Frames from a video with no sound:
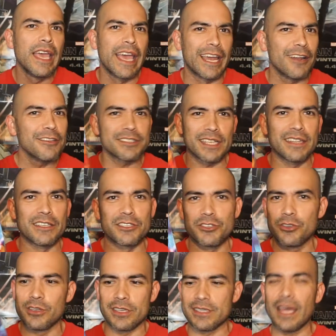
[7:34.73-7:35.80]
and I'll send this
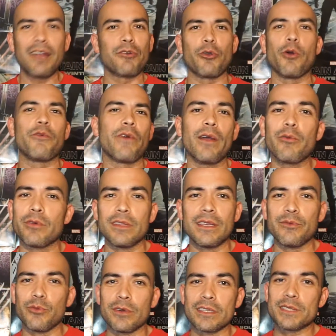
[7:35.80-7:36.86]
to you, because I don't know if I really
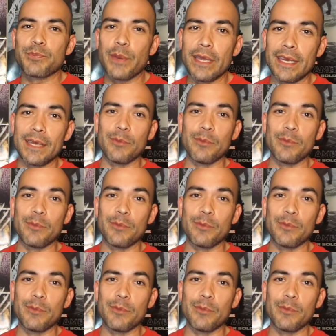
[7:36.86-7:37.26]
want to spend